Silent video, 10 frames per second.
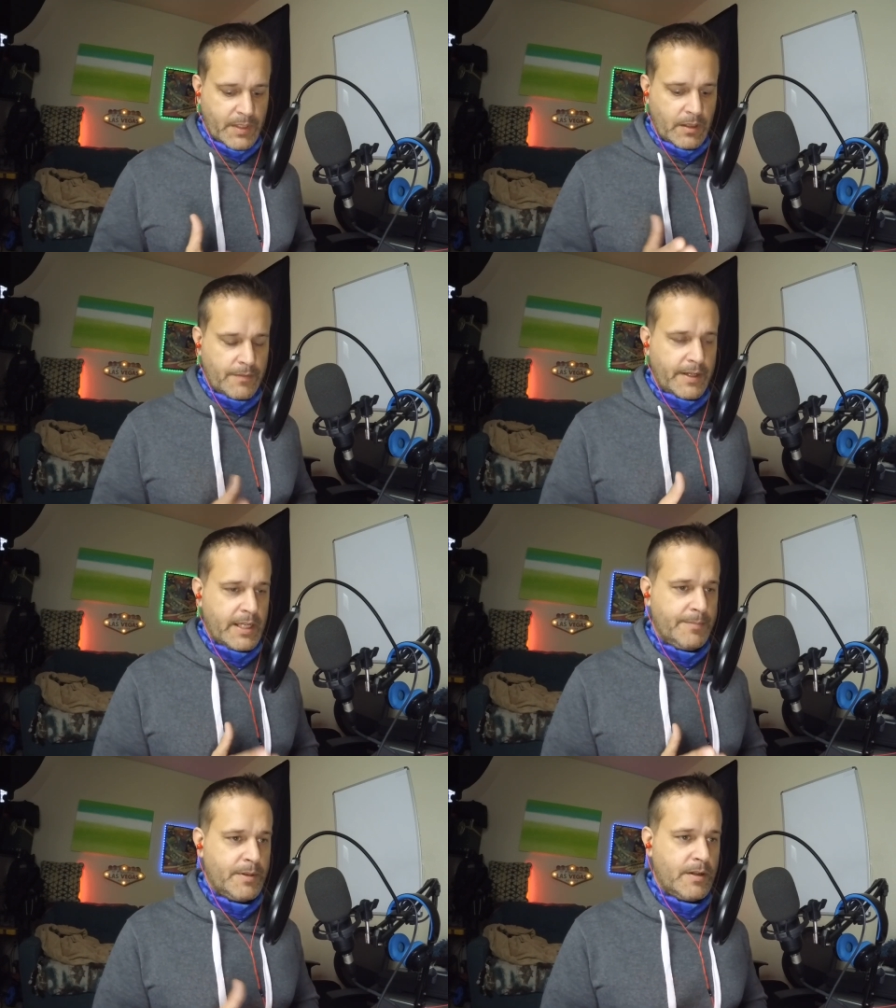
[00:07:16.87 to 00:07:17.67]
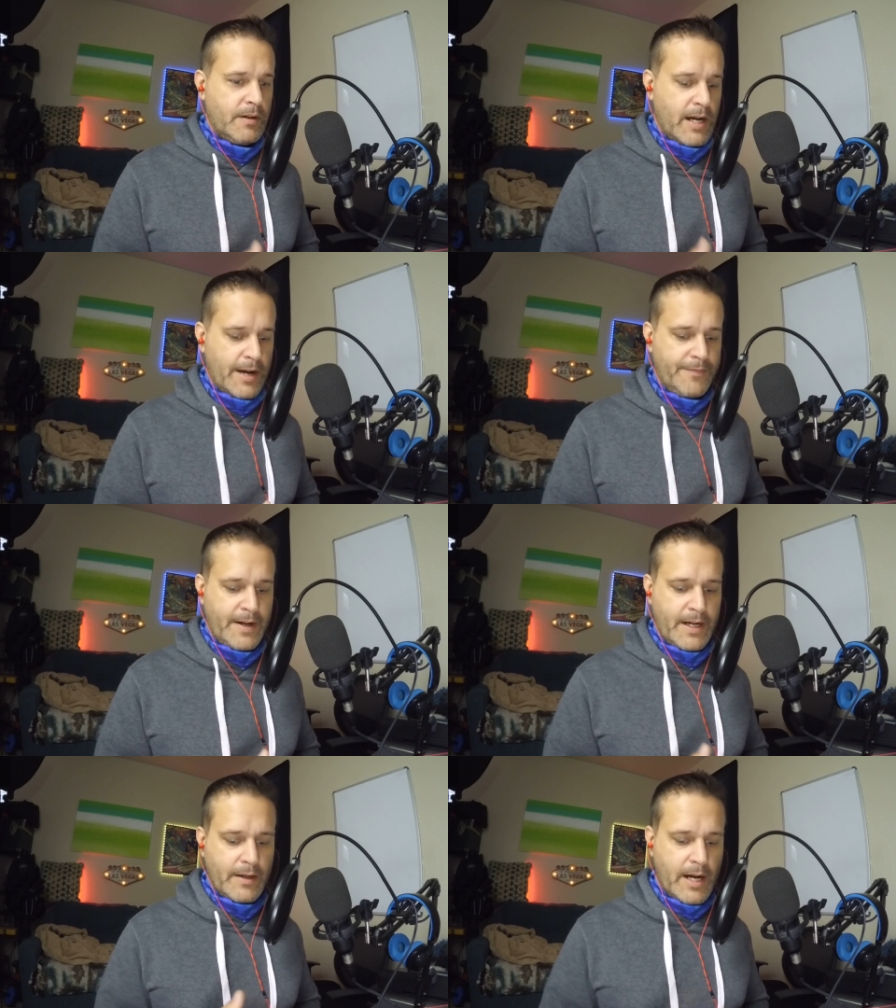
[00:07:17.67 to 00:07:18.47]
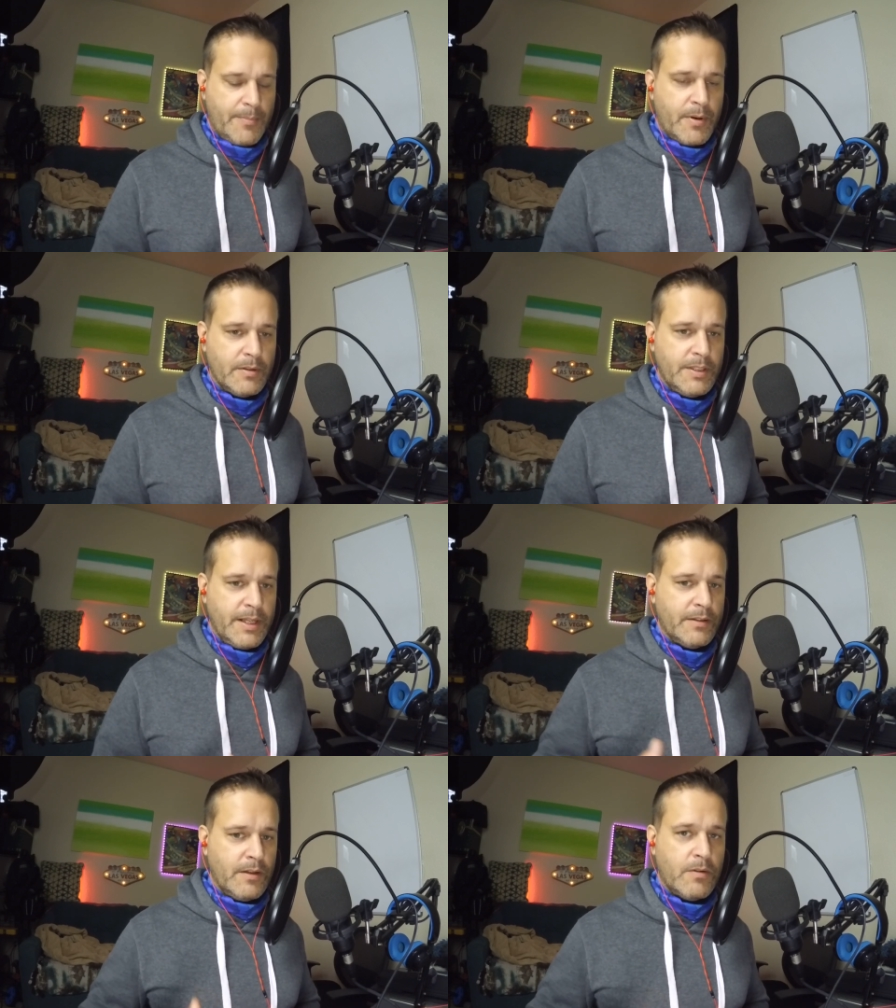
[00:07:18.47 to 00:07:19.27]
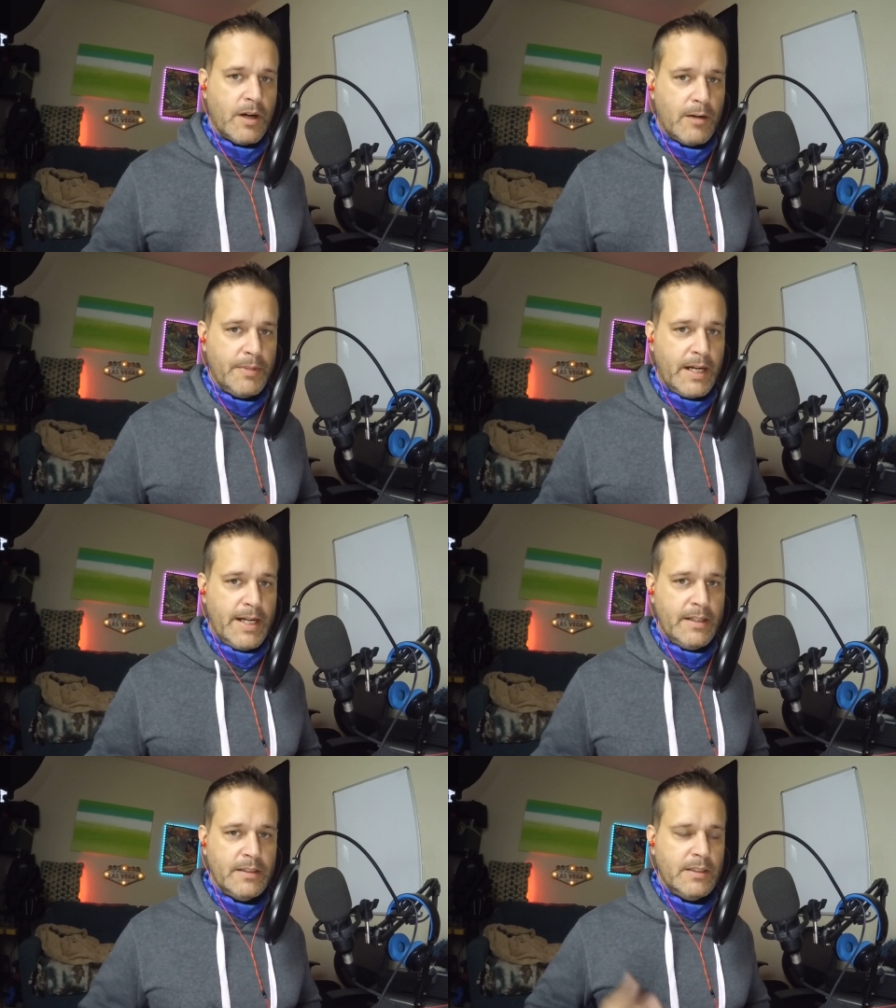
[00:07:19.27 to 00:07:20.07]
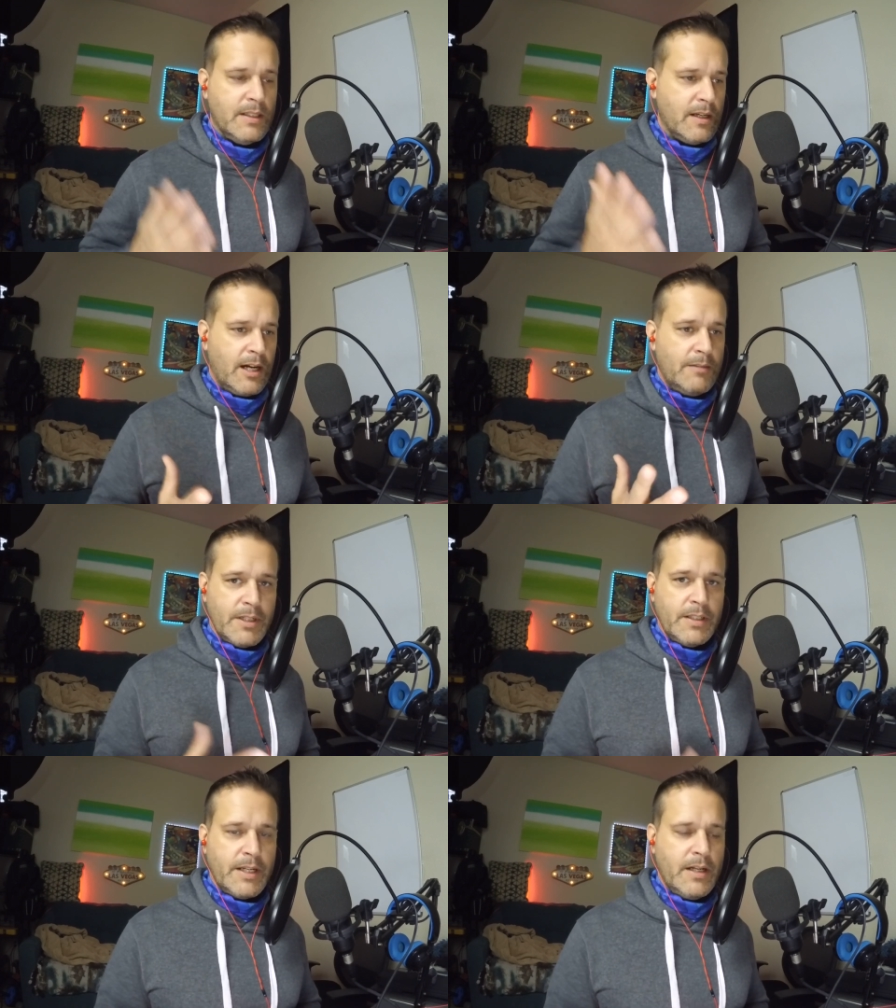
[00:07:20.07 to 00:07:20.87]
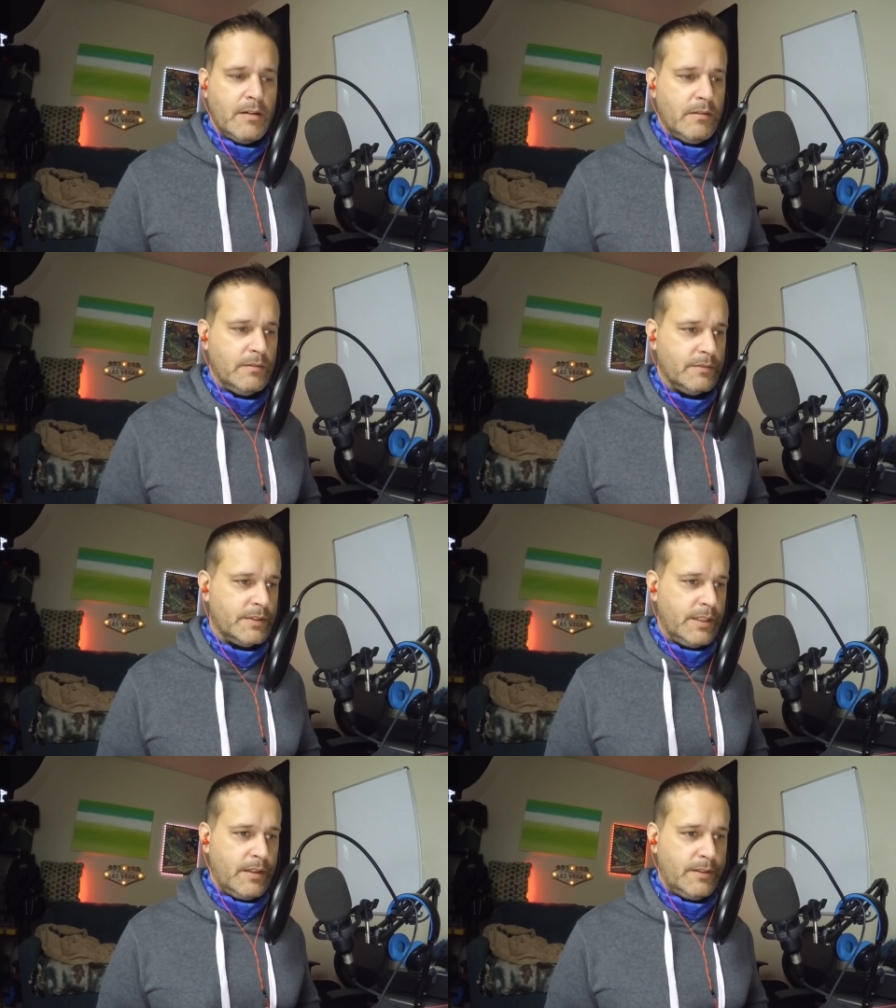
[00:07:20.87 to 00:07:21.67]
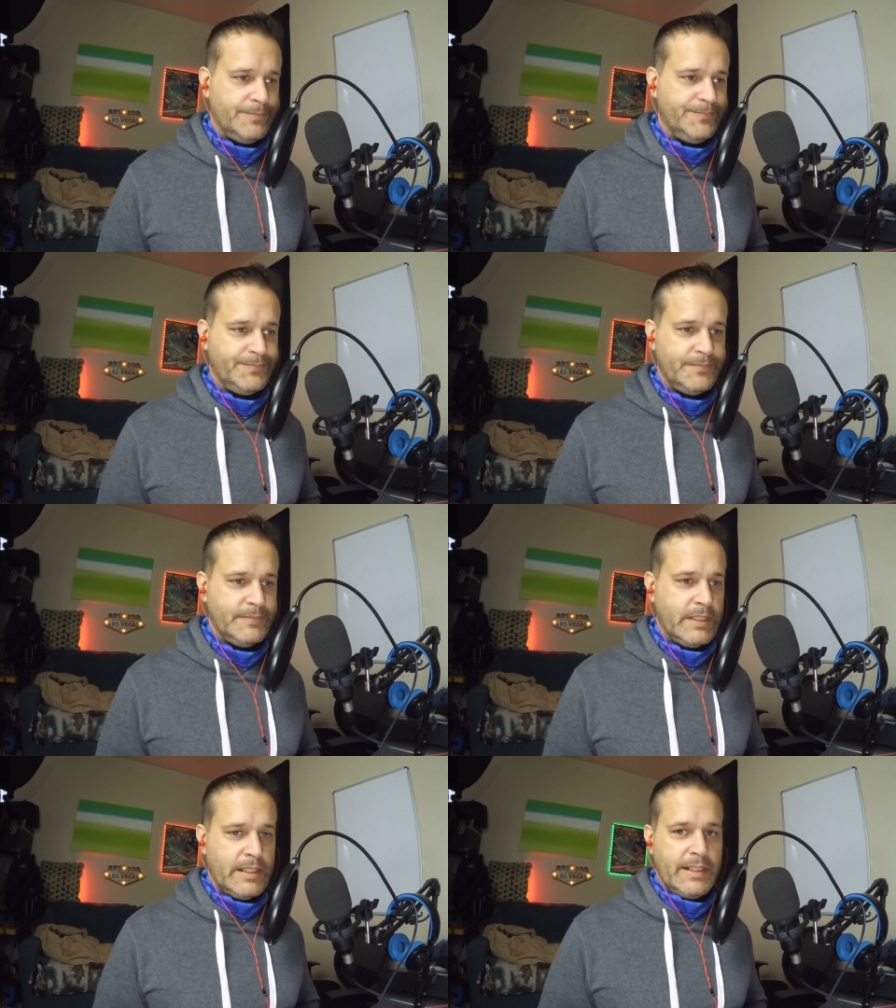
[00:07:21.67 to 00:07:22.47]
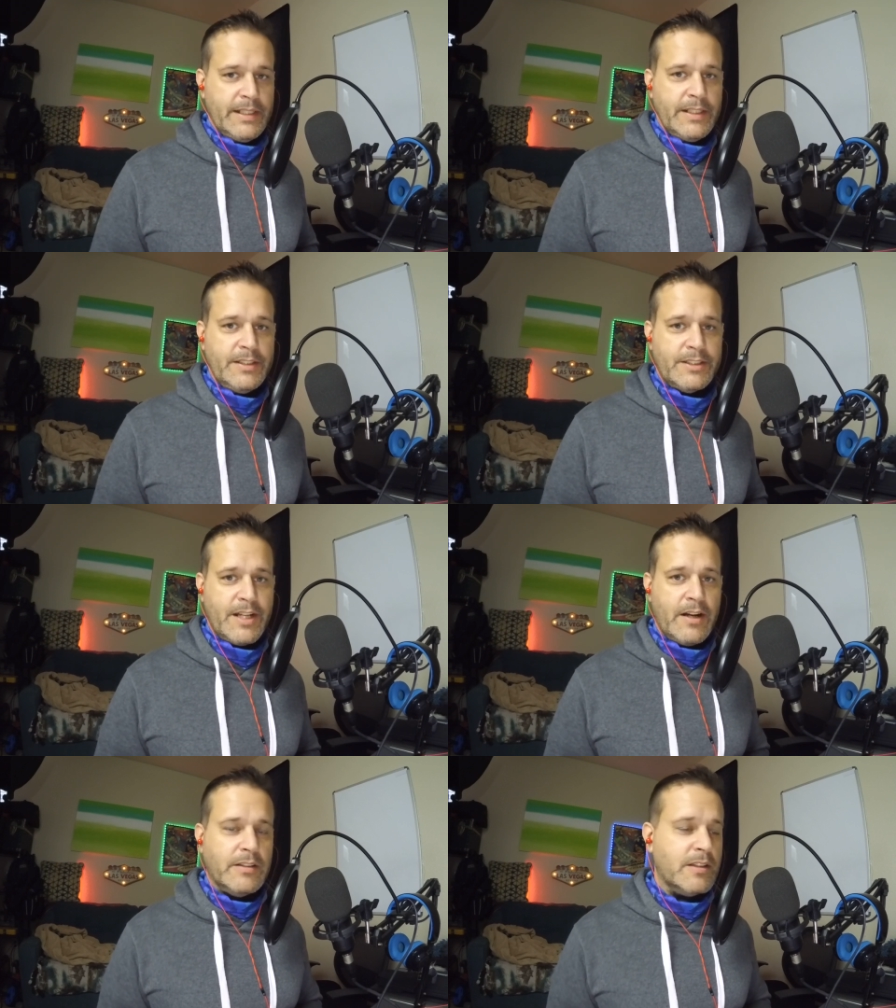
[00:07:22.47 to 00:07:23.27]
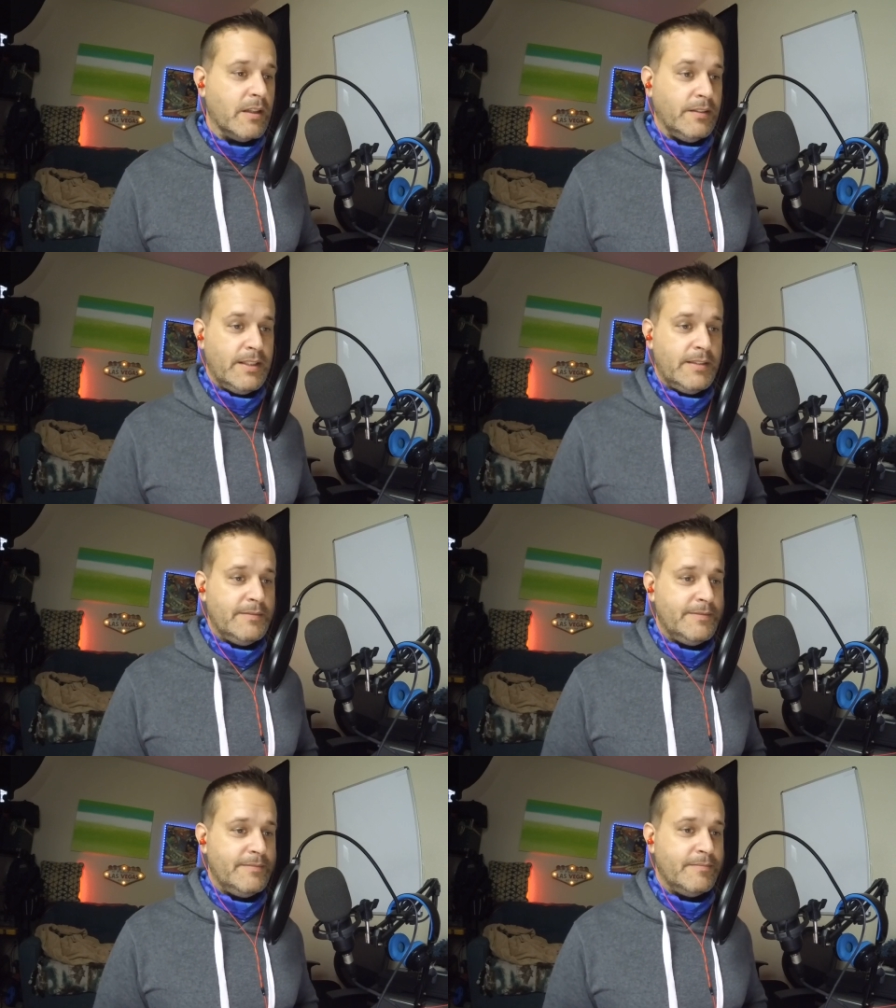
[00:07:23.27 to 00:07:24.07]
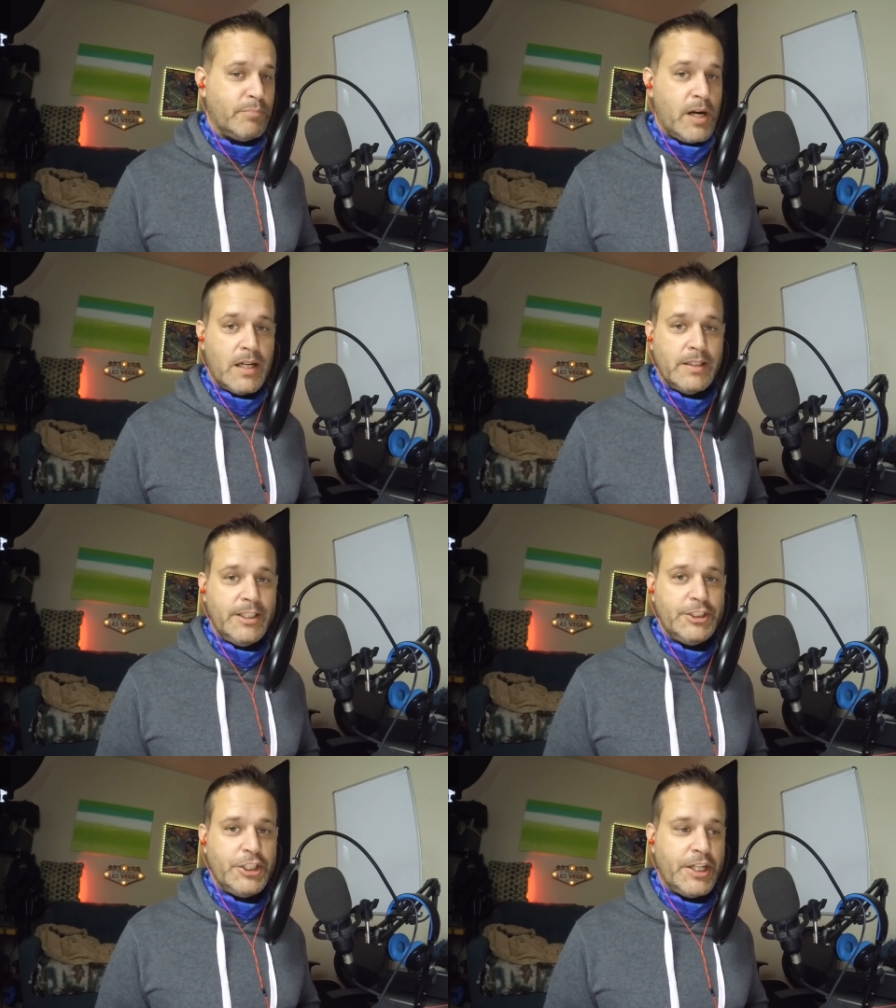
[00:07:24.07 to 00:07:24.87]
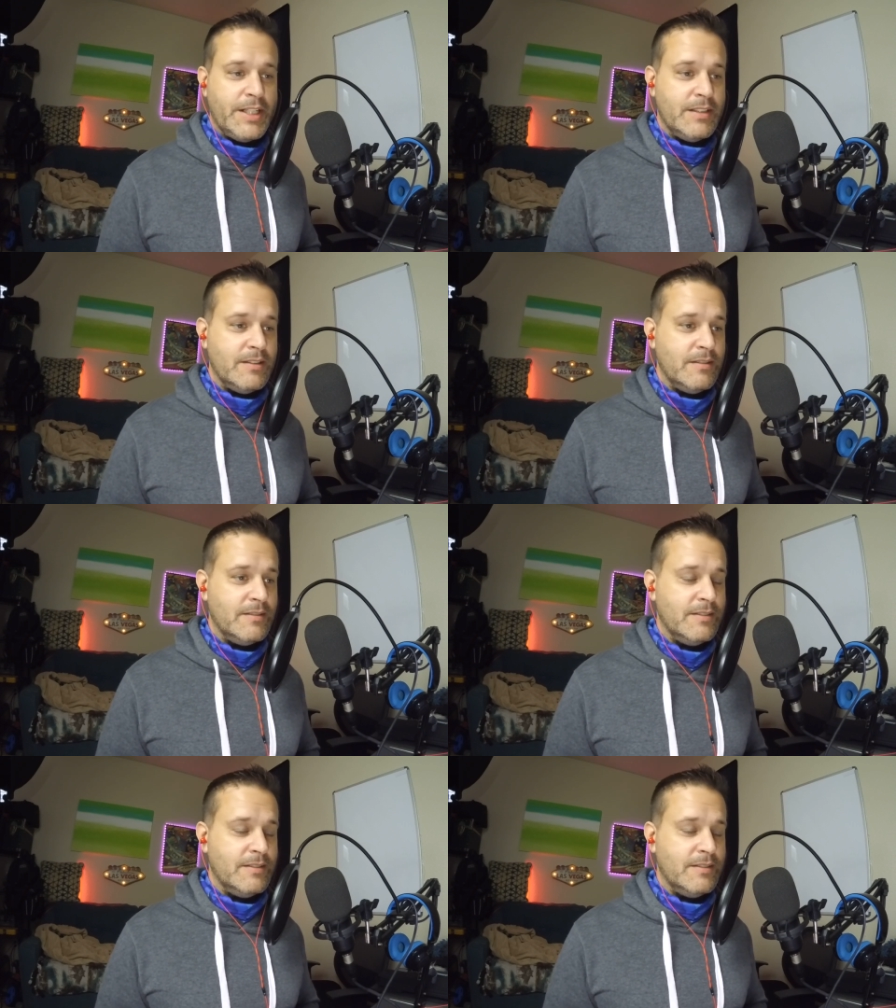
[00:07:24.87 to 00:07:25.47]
you know, if I keep a high-fat, high-protein, low-carb diet, I'm good to go. So you just got to learn to love broccoli, chicken.